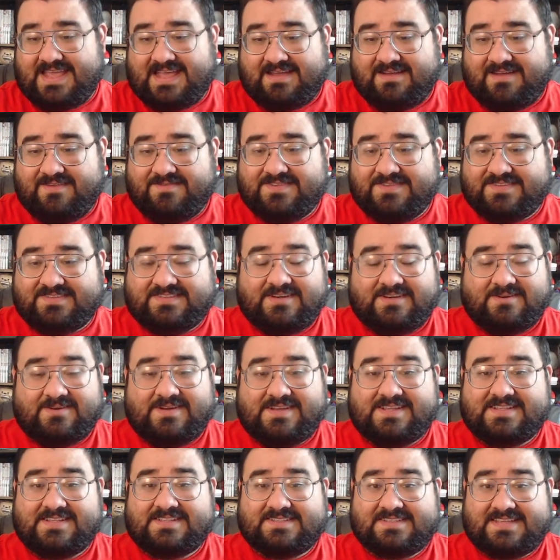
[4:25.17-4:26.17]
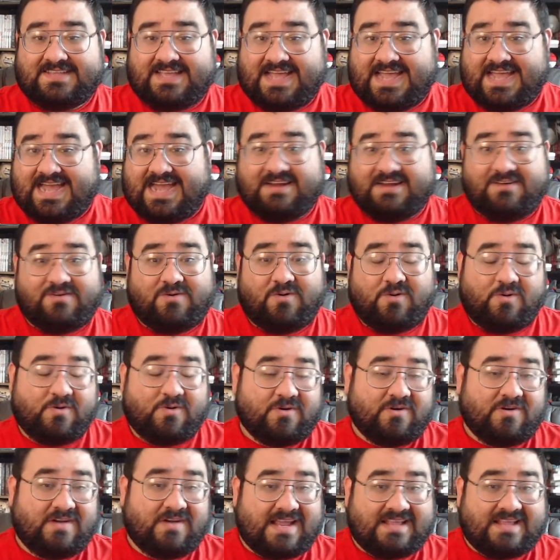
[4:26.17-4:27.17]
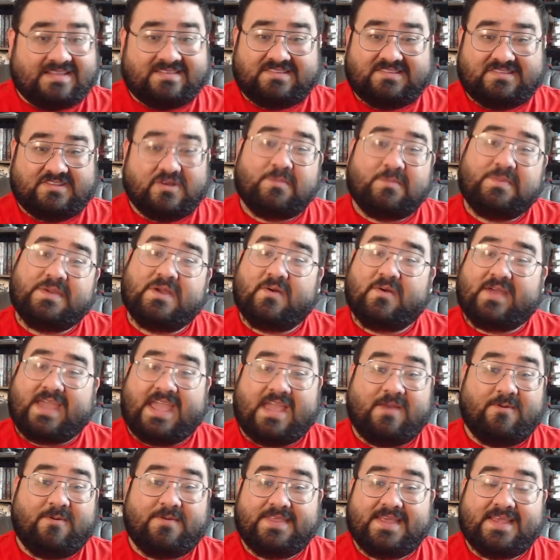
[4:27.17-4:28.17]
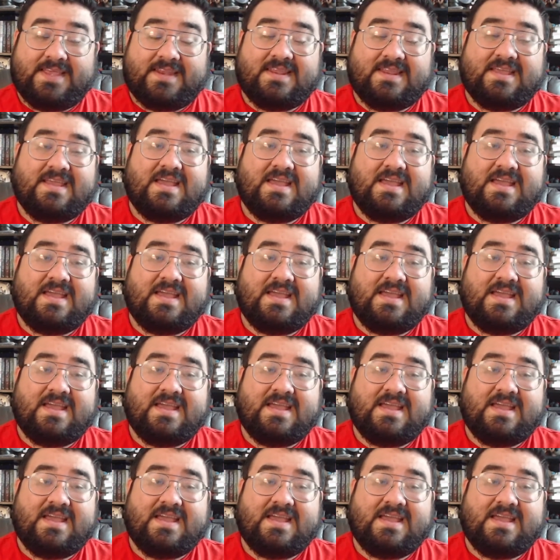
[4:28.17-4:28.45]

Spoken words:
of the series out of order and still be okay with it.